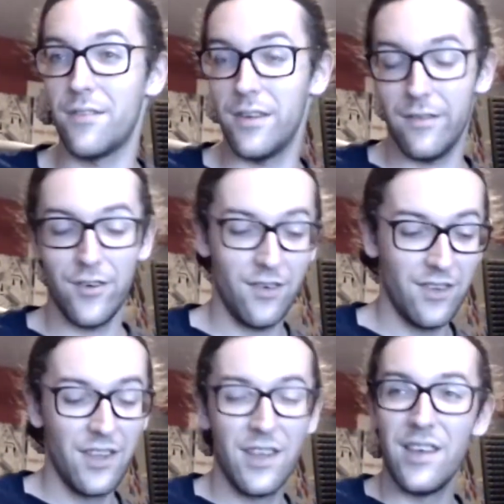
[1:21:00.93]
cover.
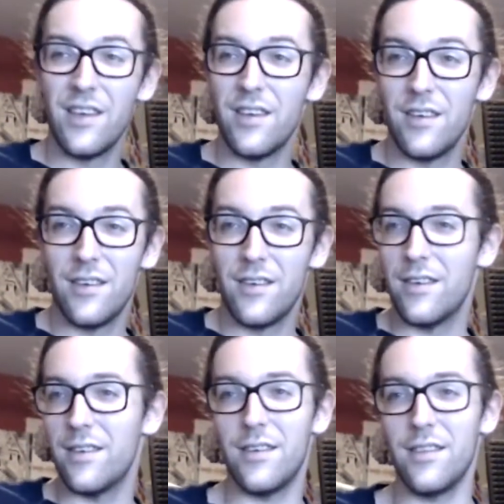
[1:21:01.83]

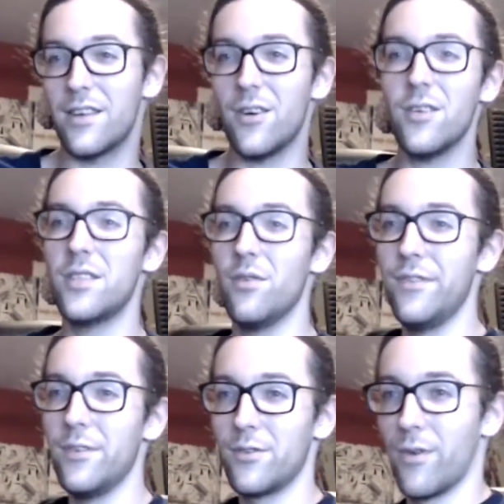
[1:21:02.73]
The car still
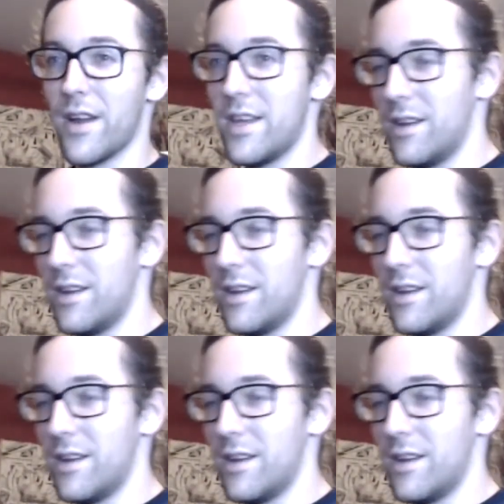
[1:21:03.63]
feels great.